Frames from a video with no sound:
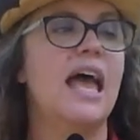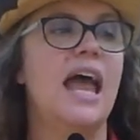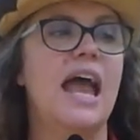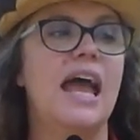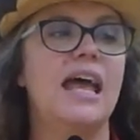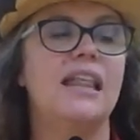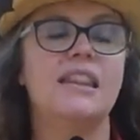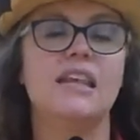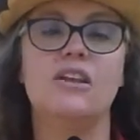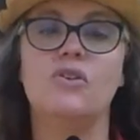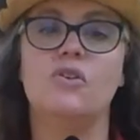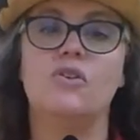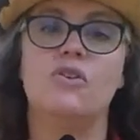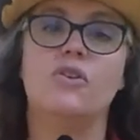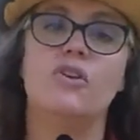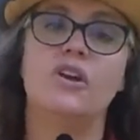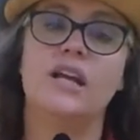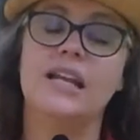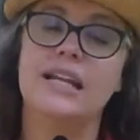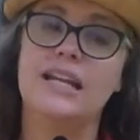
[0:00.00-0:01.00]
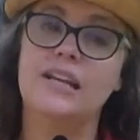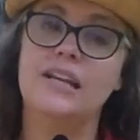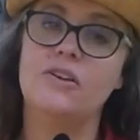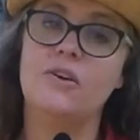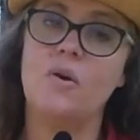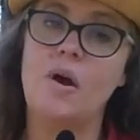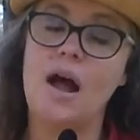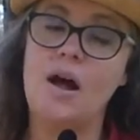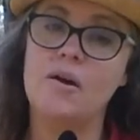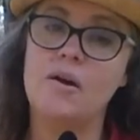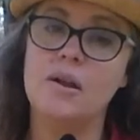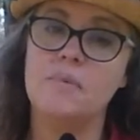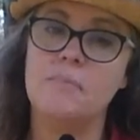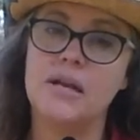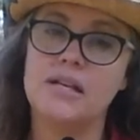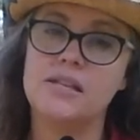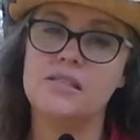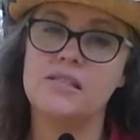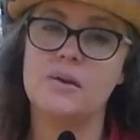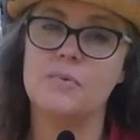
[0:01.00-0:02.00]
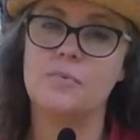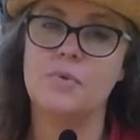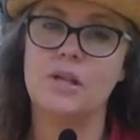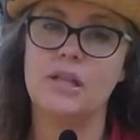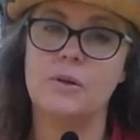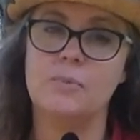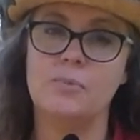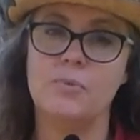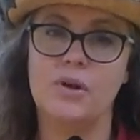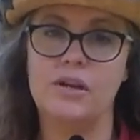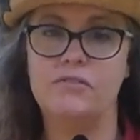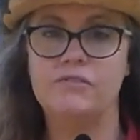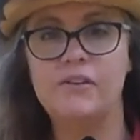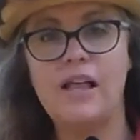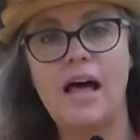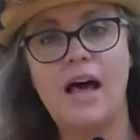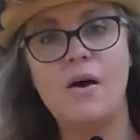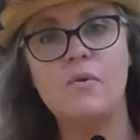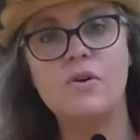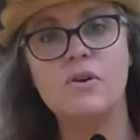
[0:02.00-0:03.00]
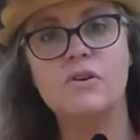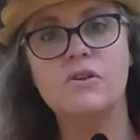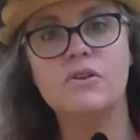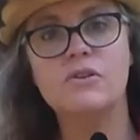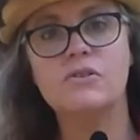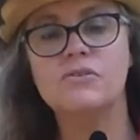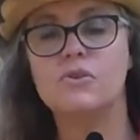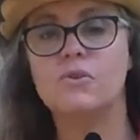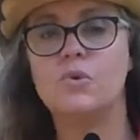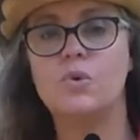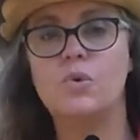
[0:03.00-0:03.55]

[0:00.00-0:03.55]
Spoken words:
And then you're going to need to go out and pick some really pretty flowers or